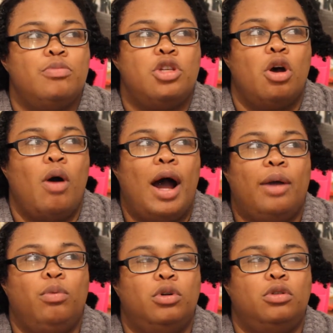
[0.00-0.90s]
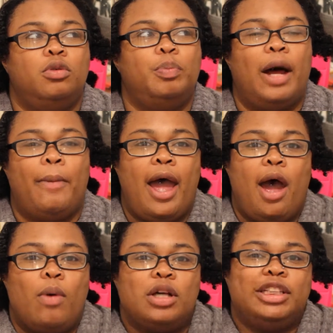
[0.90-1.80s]
So I will plait my
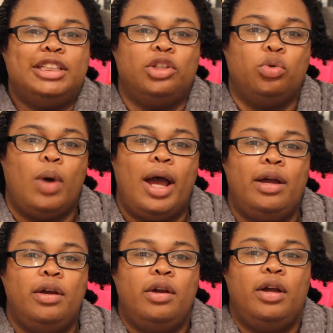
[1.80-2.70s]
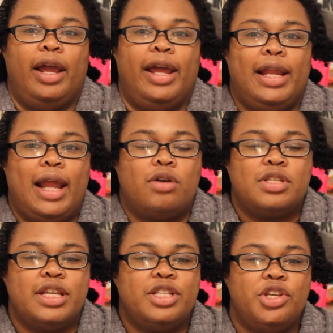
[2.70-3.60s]
hair whilst it's still wet. It
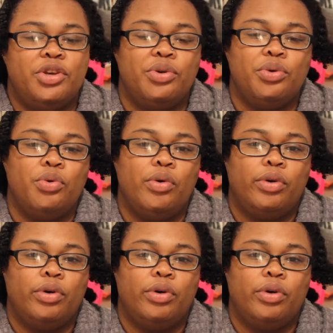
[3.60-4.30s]
allows it to